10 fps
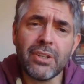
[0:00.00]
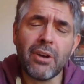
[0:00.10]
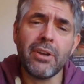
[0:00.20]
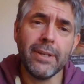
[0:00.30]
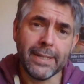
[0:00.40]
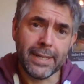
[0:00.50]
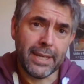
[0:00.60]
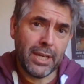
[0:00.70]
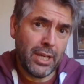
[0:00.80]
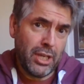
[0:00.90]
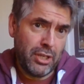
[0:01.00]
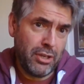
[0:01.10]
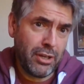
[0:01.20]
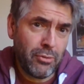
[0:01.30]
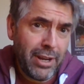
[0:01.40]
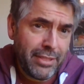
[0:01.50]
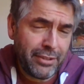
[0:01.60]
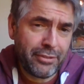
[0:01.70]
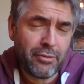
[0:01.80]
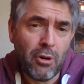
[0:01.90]
Now, you can read
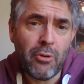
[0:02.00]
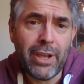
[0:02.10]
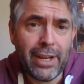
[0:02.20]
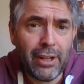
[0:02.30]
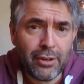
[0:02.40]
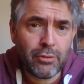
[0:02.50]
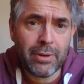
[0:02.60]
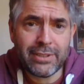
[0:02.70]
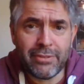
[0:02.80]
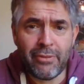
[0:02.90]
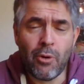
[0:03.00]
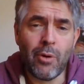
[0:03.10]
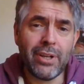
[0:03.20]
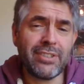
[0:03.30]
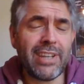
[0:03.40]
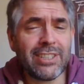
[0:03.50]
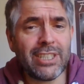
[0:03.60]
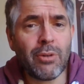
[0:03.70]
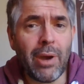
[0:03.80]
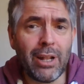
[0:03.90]
this story in Luke 24. It's
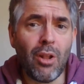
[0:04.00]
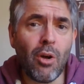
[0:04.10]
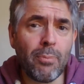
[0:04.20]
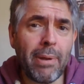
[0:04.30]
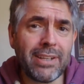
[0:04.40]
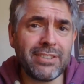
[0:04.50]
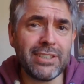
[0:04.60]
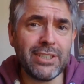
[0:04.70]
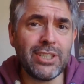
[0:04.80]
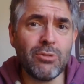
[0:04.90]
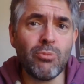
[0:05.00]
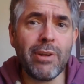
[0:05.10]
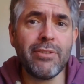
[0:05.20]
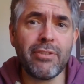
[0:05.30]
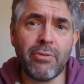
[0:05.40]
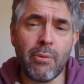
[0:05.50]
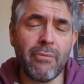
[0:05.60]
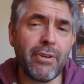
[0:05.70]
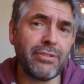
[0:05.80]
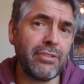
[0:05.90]
actually quite a long passage. It runs
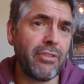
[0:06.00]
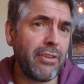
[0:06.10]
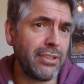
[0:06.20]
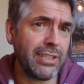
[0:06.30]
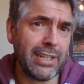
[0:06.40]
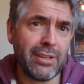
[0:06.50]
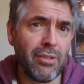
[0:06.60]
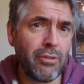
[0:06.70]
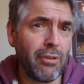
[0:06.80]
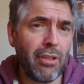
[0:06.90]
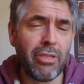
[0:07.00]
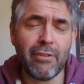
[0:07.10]
from verses 13 through to